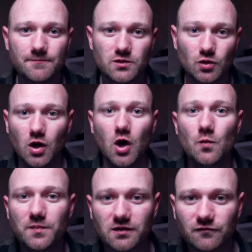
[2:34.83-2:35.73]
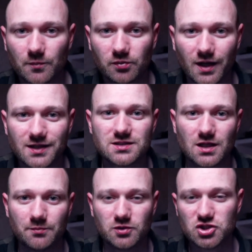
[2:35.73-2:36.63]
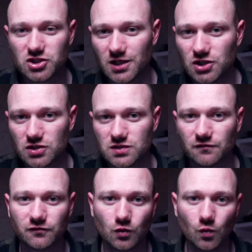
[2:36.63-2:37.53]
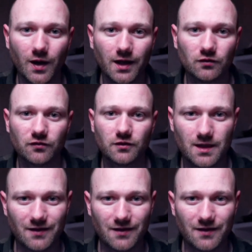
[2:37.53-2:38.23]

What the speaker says: you're hoping for price appreciation to fuel wealth.